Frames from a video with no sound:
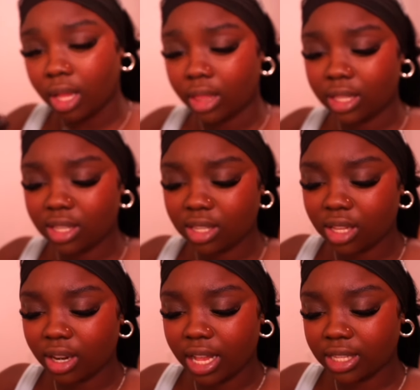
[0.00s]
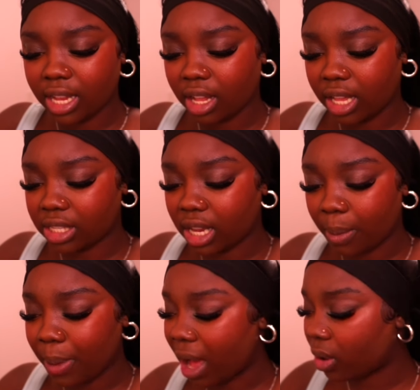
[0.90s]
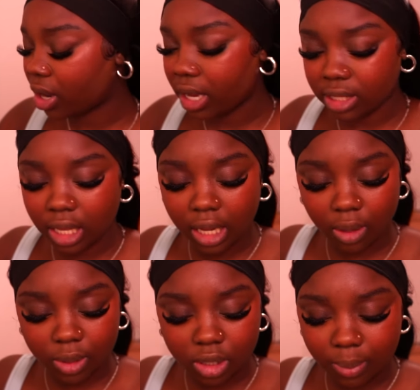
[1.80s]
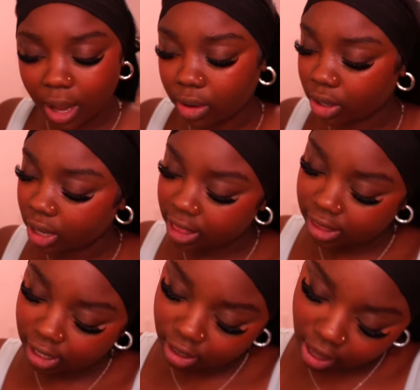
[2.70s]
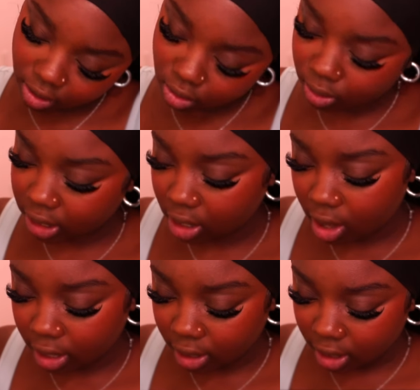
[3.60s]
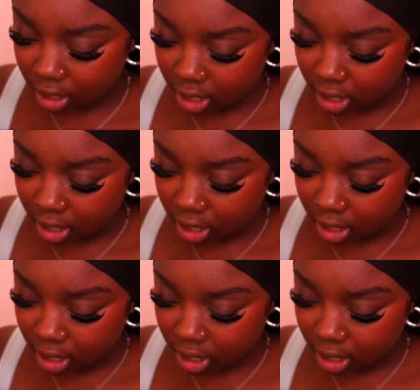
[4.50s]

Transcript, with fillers: This is their, it's like a powder, it's a liquid to powder, I think. I don't know what they call it.